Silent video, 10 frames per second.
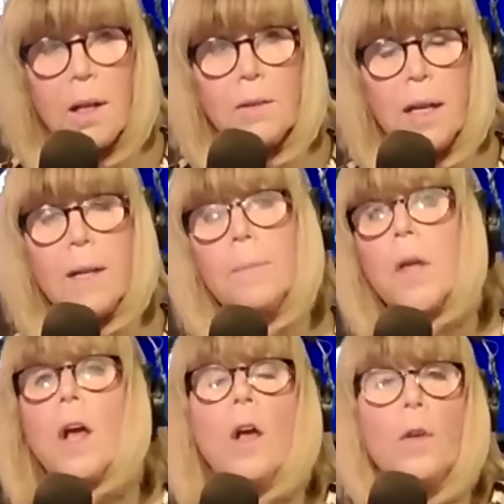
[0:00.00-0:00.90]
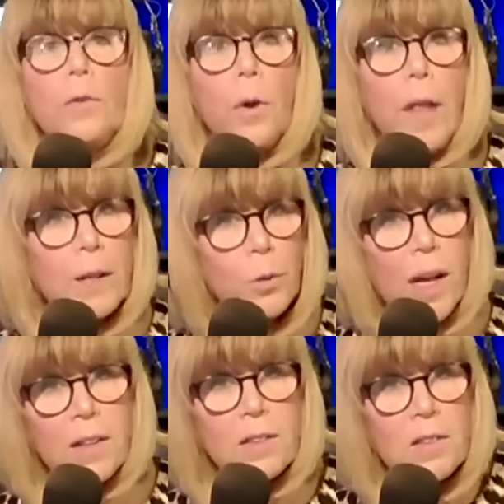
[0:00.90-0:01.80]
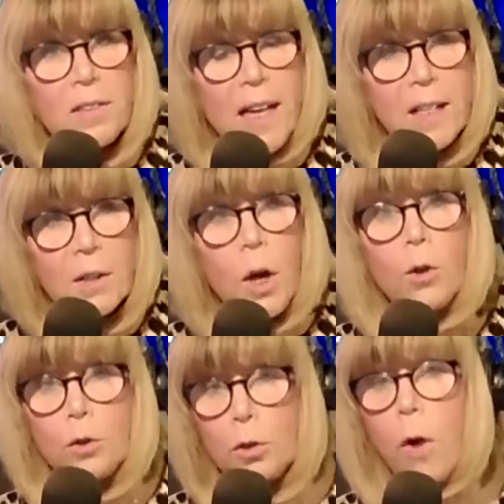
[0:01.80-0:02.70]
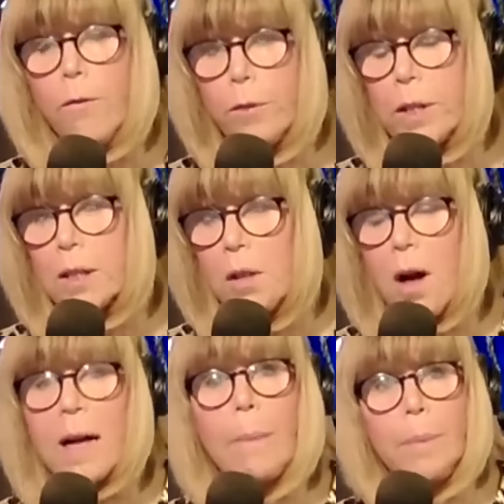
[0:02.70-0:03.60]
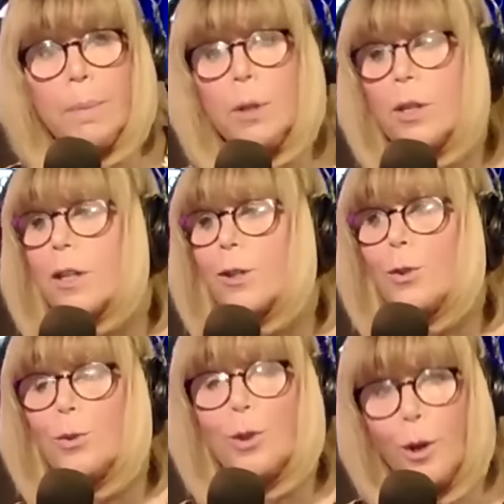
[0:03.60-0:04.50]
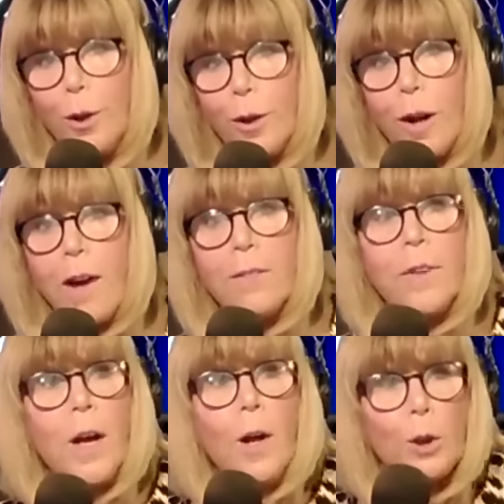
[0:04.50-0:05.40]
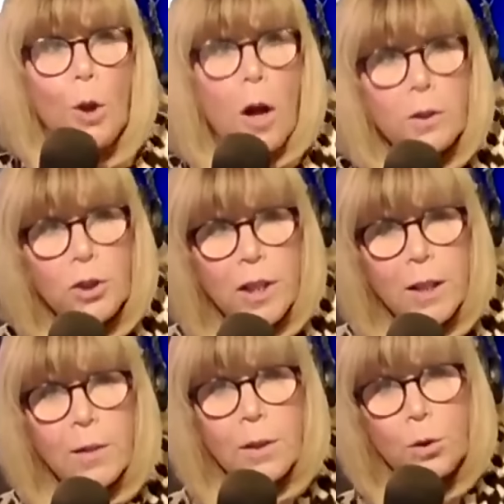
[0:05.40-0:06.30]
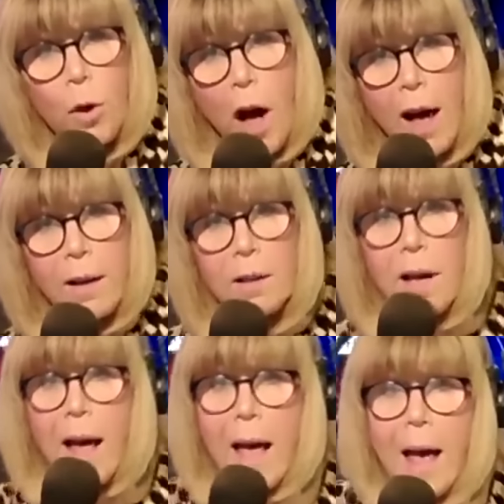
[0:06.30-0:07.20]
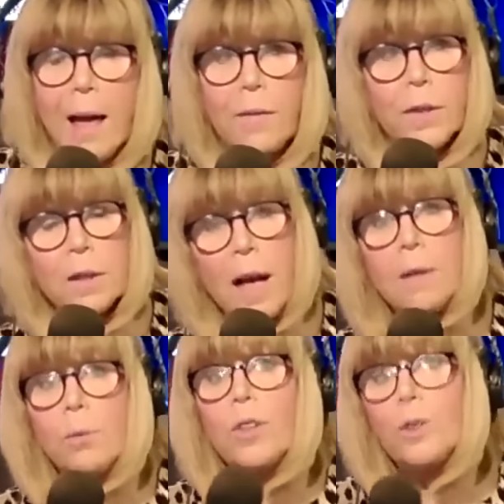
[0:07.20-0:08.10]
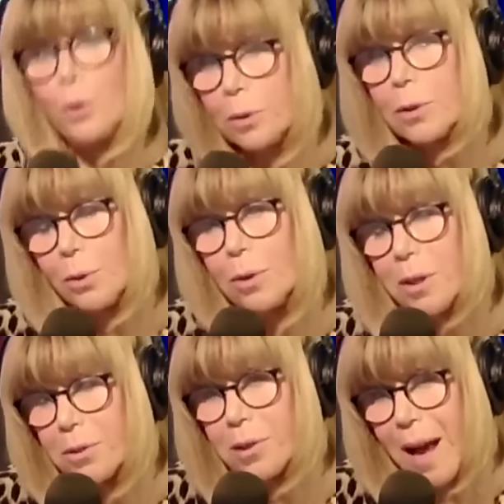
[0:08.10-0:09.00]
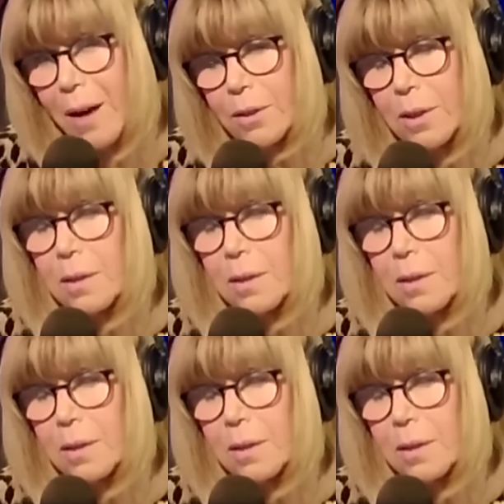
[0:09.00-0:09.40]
right? So that's why this has taken so freaking long. And people are going to accuse her of launching the trial ahead of an election. We're two years out,